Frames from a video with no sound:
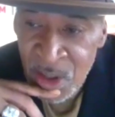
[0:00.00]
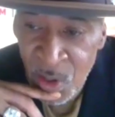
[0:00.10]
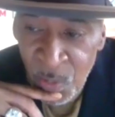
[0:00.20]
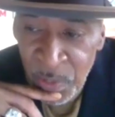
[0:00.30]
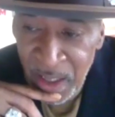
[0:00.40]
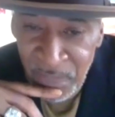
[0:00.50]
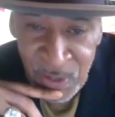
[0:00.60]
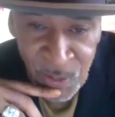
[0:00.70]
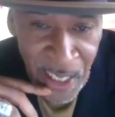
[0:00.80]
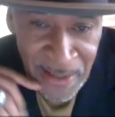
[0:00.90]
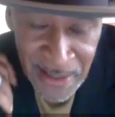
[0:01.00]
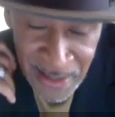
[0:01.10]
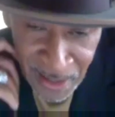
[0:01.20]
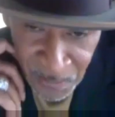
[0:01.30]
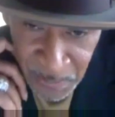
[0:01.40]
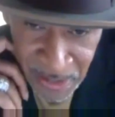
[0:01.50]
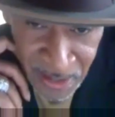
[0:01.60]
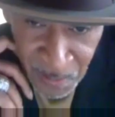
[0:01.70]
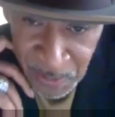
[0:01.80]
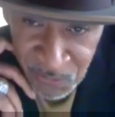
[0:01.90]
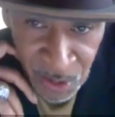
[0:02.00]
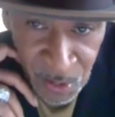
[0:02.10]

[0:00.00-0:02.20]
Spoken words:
So whatever you got to tell me real